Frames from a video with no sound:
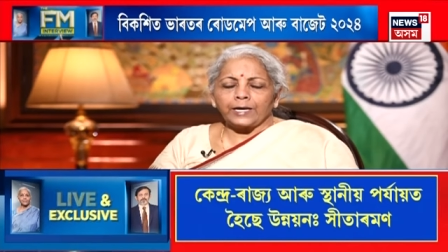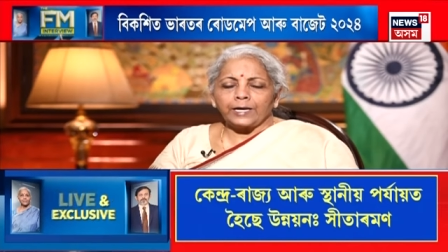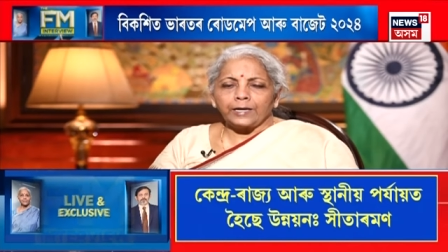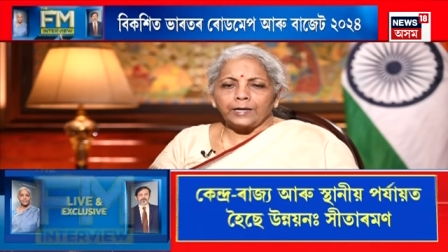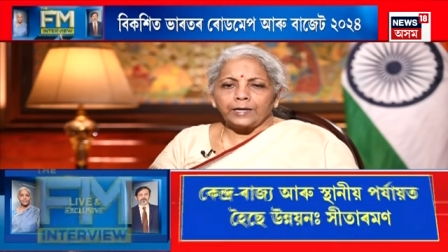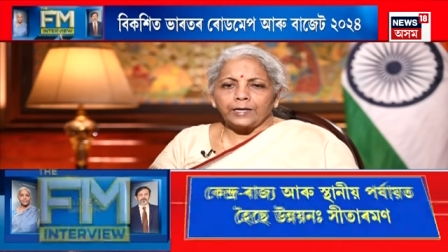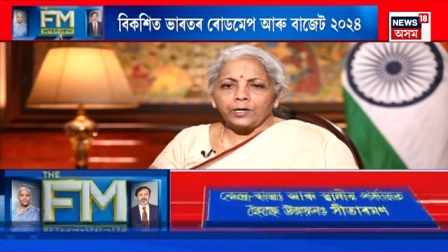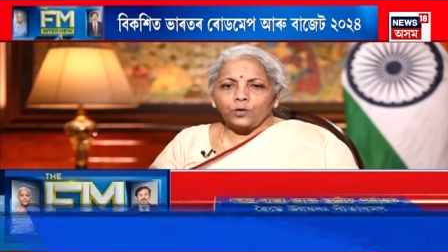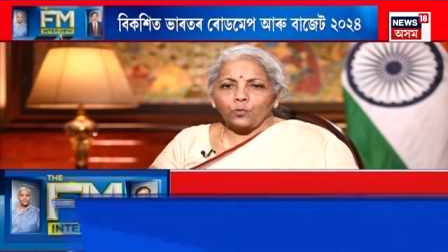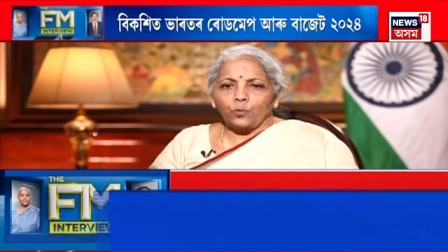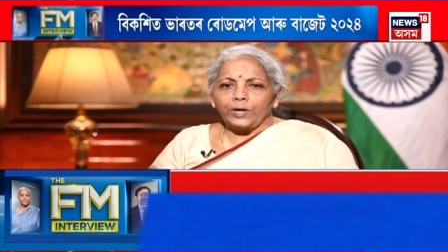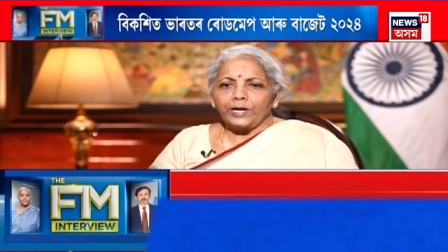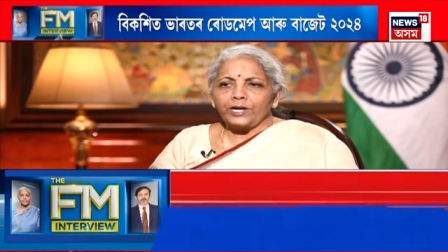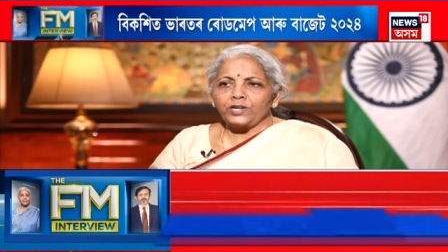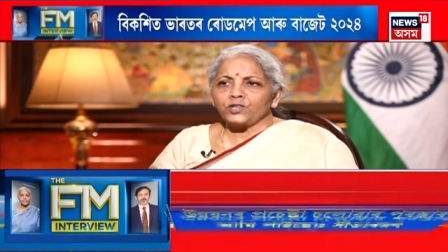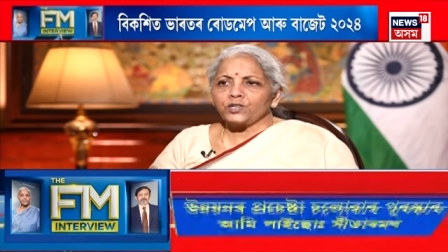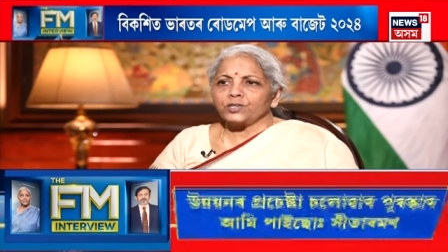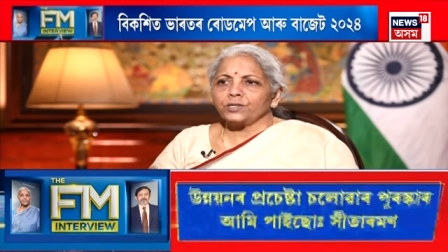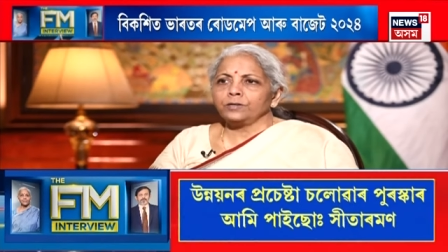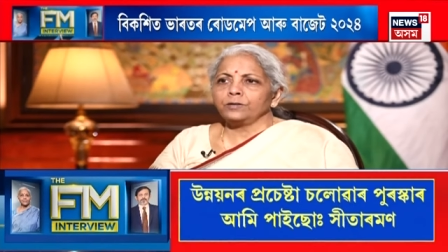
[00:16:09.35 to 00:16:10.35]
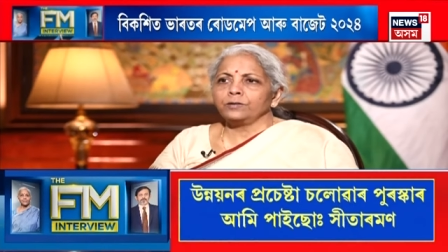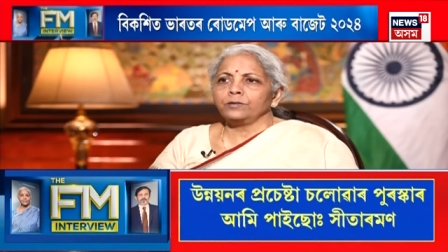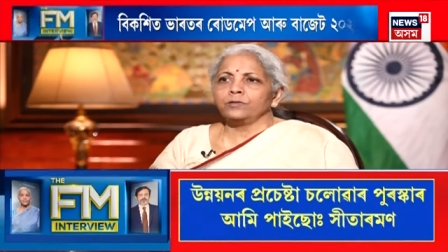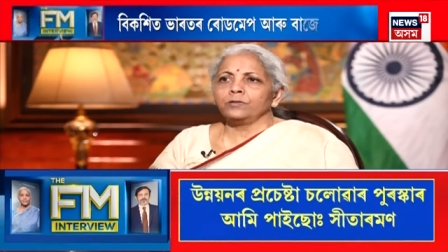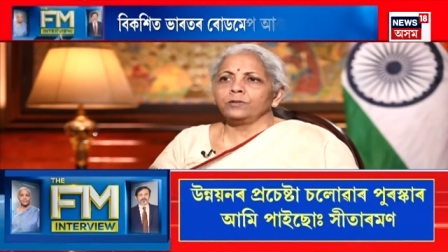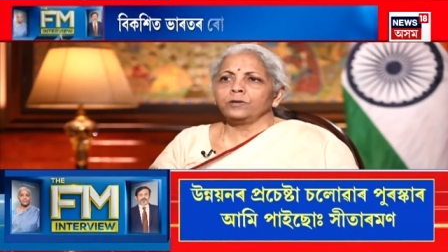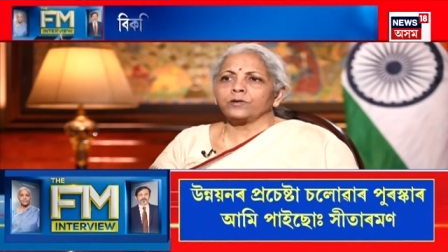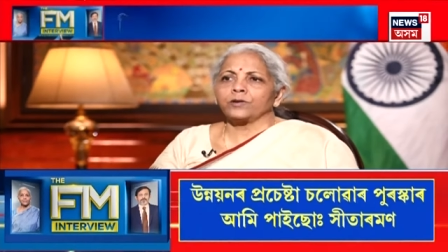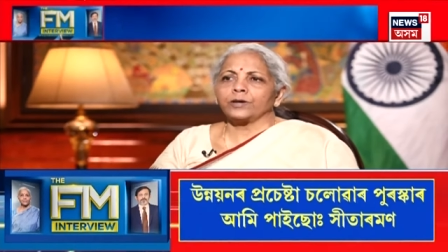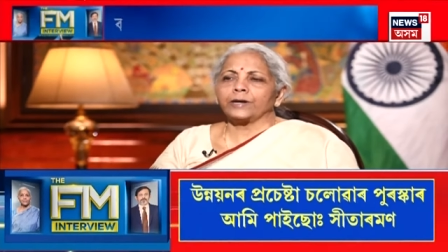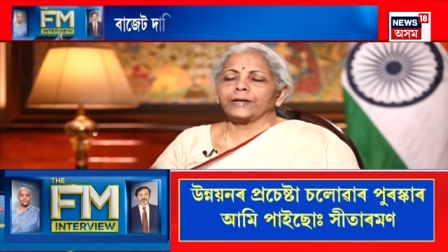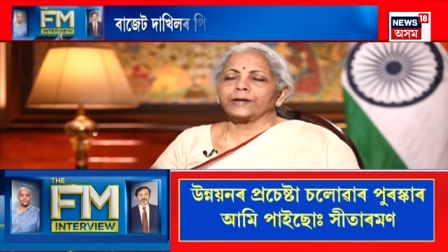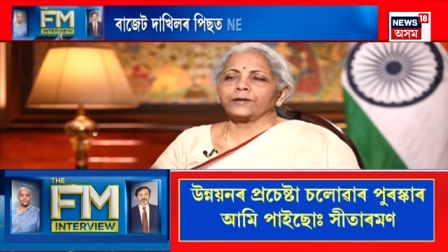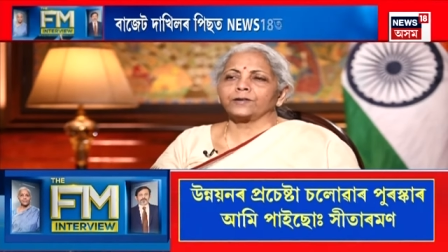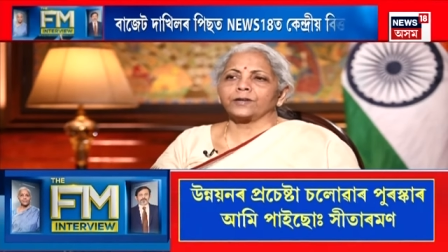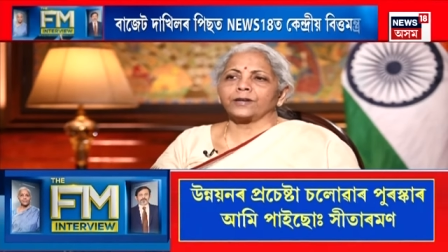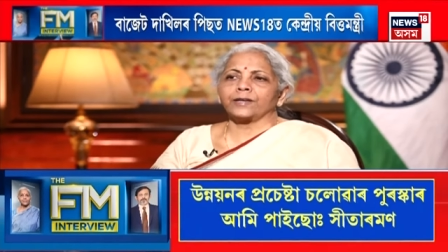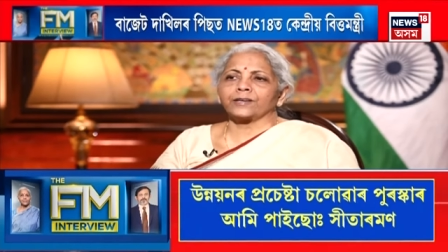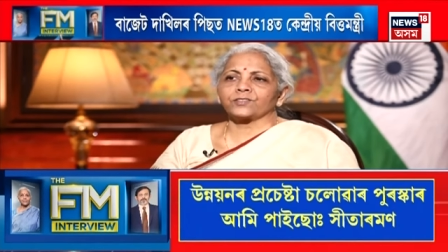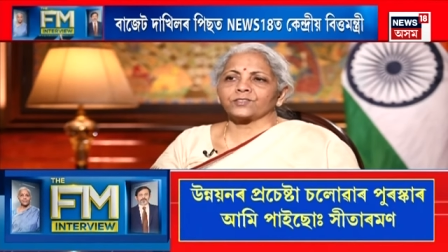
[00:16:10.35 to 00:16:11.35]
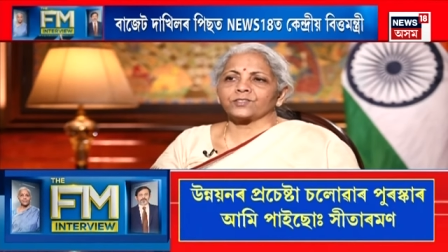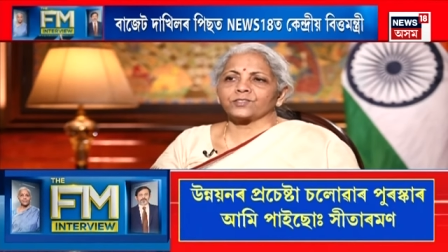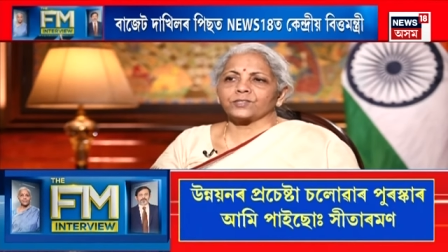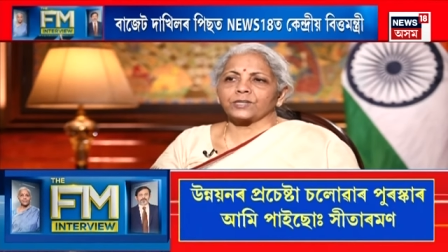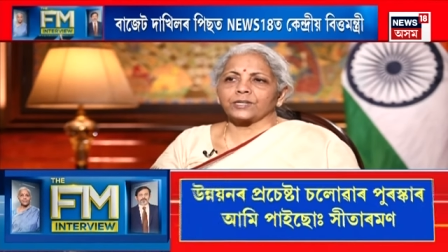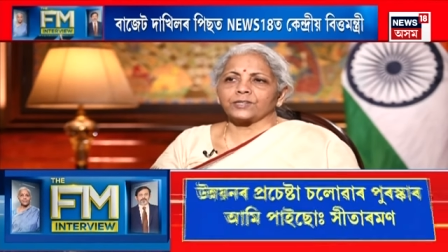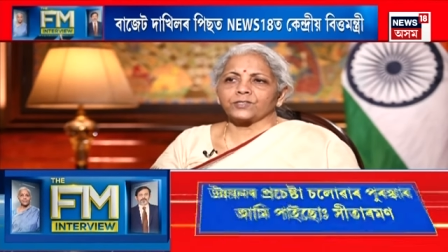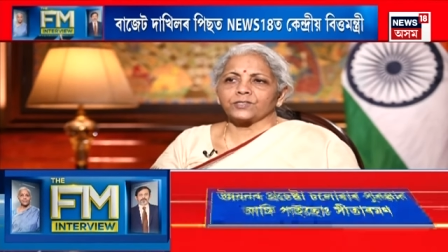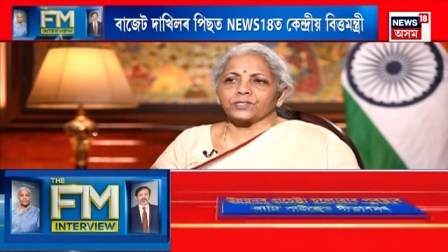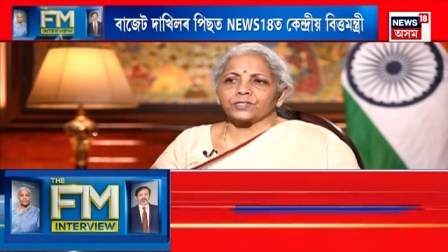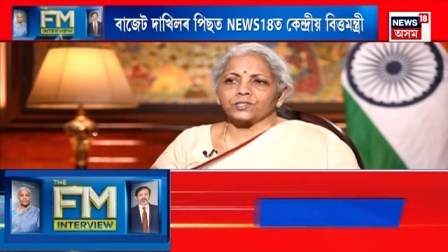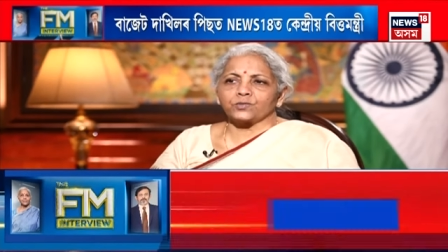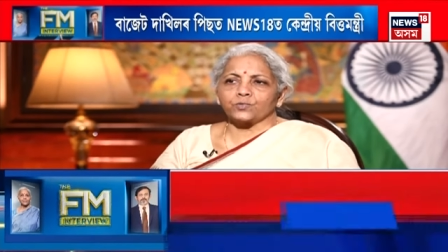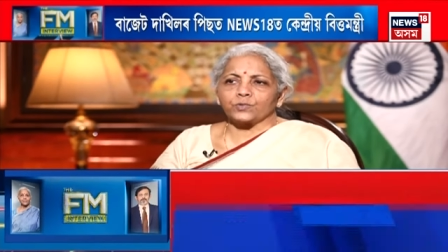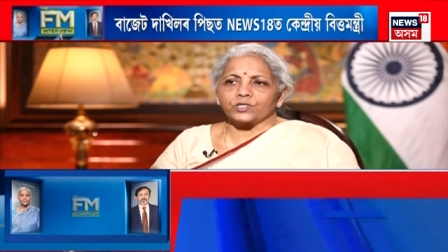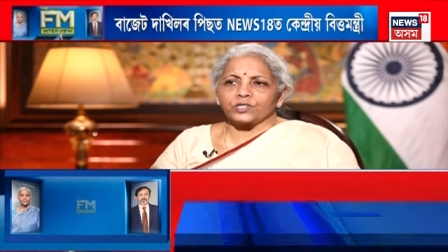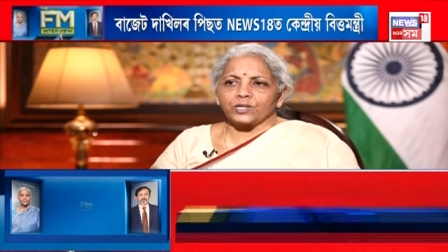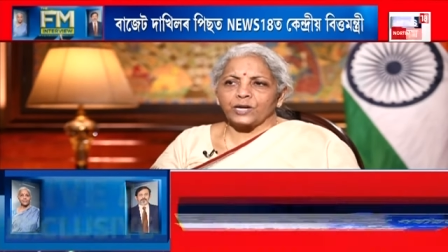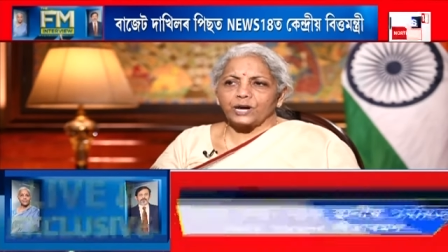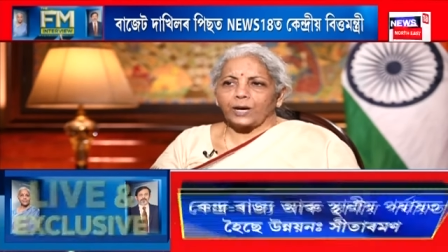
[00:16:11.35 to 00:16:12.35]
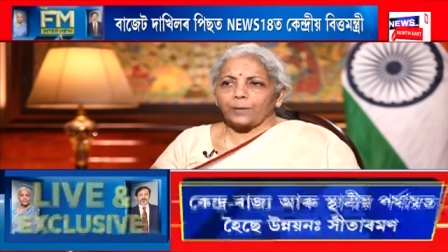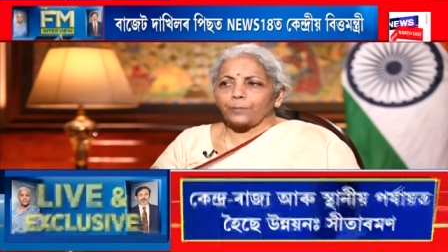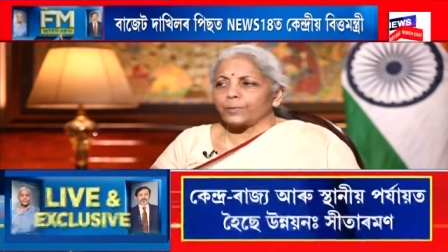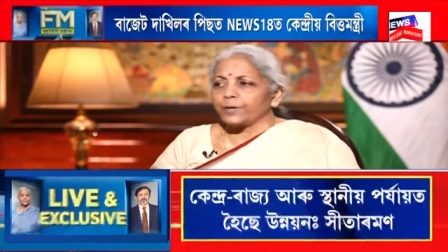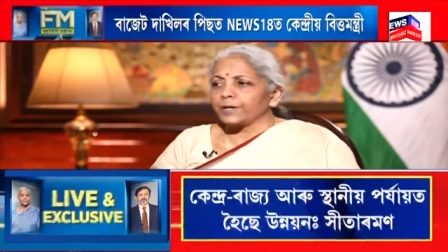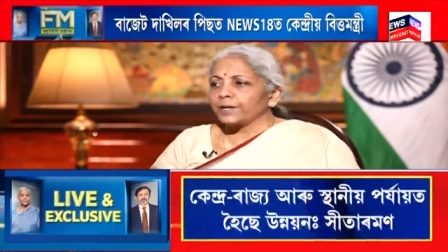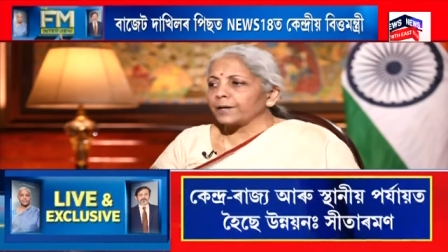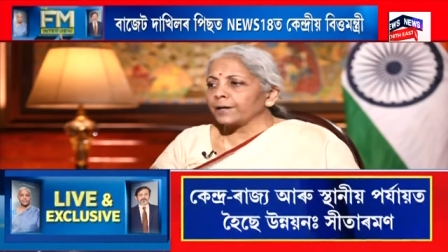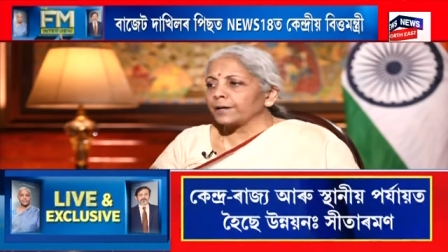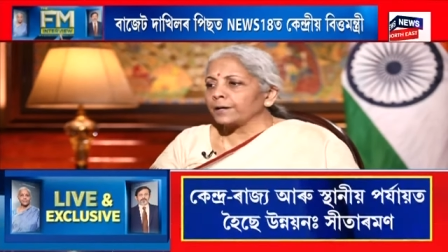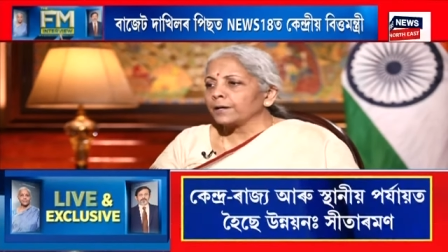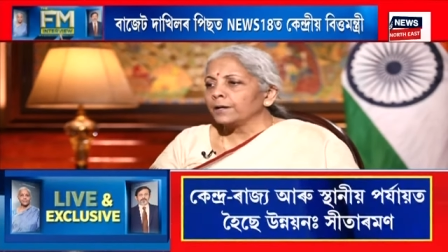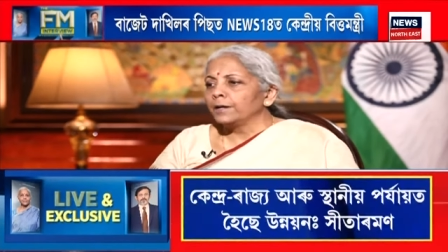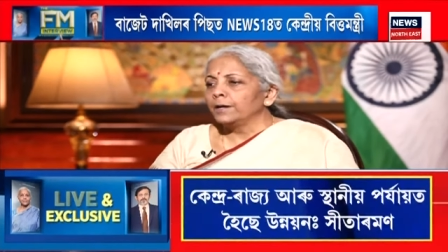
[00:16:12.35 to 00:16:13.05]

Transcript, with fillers: innovation-related exercises which are happening